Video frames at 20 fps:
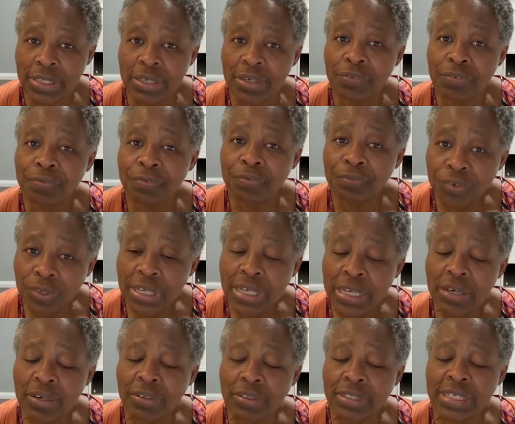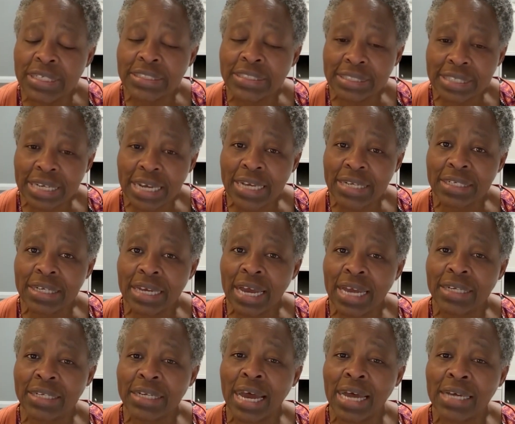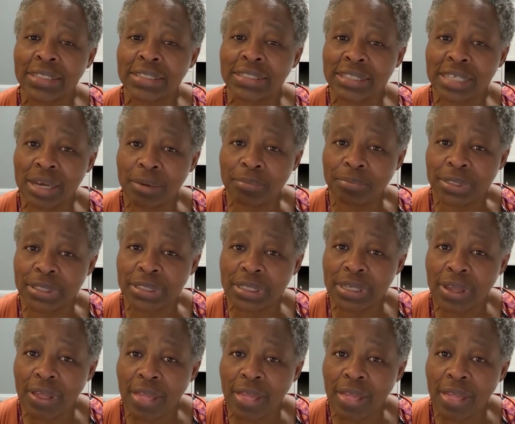fully understand and accept